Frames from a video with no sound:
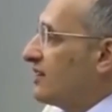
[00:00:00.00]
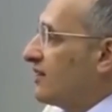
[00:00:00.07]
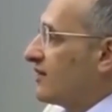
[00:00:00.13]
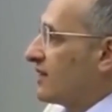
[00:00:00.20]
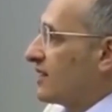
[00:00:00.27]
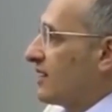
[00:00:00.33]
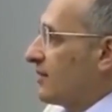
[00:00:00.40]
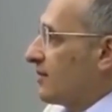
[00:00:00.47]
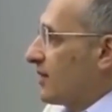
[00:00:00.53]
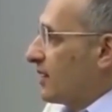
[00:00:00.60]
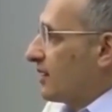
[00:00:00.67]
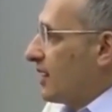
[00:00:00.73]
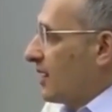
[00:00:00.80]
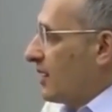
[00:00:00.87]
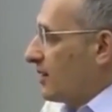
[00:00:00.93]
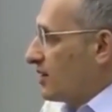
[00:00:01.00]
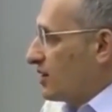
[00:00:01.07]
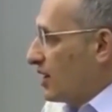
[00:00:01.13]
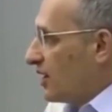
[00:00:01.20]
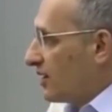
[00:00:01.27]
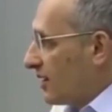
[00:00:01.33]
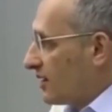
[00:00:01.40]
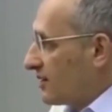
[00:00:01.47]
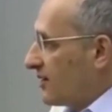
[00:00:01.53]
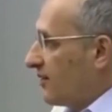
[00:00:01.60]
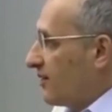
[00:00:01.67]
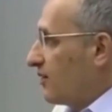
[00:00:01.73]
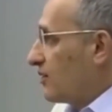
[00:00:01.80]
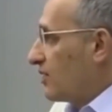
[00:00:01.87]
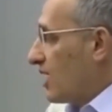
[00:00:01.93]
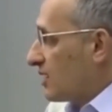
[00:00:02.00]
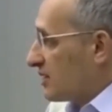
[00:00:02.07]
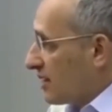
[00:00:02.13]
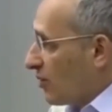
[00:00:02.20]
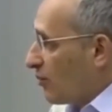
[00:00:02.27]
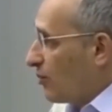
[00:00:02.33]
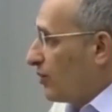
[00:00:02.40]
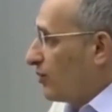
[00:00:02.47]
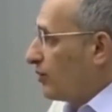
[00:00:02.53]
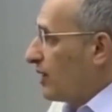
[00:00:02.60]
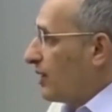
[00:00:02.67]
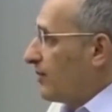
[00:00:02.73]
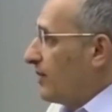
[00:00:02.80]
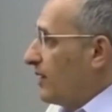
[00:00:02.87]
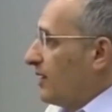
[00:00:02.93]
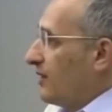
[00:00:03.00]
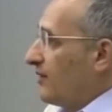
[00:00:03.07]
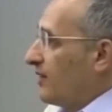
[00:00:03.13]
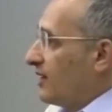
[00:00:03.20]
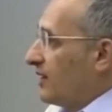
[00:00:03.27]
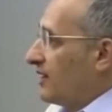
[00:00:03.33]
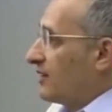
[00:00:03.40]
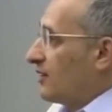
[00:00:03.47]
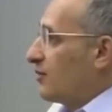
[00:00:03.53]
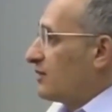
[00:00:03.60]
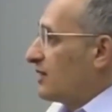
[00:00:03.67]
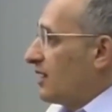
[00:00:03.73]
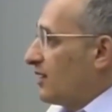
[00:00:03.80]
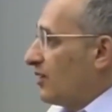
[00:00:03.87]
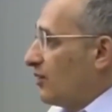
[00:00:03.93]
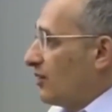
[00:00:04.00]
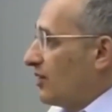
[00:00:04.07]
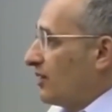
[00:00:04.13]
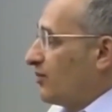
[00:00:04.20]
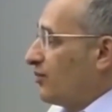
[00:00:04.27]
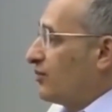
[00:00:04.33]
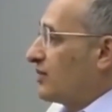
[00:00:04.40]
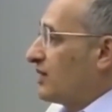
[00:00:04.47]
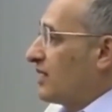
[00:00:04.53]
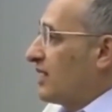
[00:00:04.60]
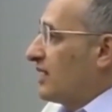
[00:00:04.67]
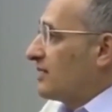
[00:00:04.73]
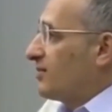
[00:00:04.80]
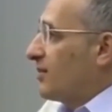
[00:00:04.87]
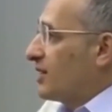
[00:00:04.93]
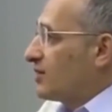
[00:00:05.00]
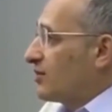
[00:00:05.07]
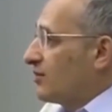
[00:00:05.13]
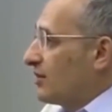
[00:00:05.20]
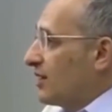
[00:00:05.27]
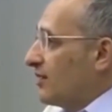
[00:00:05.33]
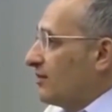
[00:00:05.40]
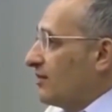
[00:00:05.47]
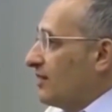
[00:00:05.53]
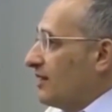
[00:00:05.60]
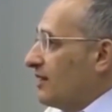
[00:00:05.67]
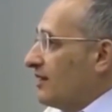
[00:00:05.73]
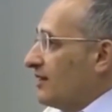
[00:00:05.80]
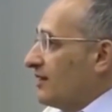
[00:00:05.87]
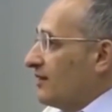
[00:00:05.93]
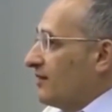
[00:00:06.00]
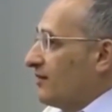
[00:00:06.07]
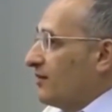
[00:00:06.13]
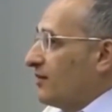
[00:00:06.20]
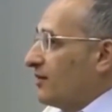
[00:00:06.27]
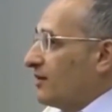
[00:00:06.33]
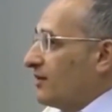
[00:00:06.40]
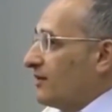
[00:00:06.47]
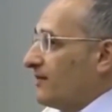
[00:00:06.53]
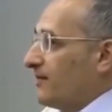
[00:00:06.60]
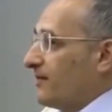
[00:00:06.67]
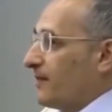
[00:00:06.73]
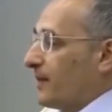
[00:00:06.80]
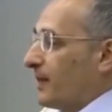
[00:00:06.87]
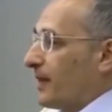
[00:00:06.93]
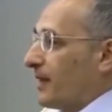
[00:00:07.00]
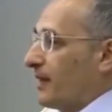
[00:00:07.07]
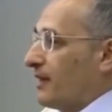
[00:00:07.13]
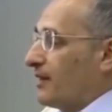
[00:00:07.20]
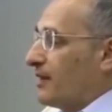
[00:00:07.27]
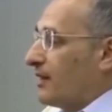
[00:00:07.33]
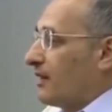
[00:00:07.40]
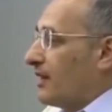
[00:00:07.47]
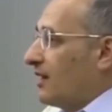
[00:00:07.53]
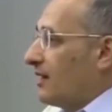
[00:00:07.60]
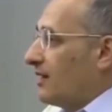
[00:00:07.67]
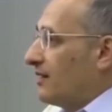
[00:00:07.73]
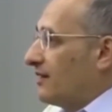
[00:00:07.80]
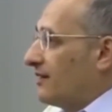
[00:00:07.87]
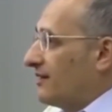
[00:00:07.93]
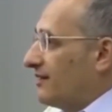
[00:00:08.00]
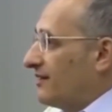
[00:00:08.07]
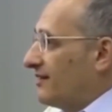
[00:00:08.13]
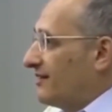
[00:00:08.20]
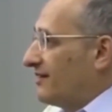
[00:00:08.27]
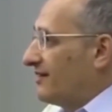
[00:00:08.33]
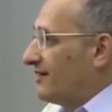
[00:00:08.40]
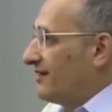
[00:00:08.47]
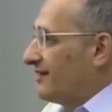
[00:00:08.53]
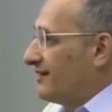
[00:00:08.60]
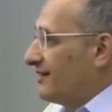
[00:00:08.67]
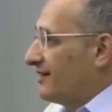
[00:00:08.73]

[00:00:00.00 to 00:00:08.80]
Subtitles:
a low standard of living. When a person walks around in their underwear, with an unbuttoned shirt and bare belly, it is a sign of low culture.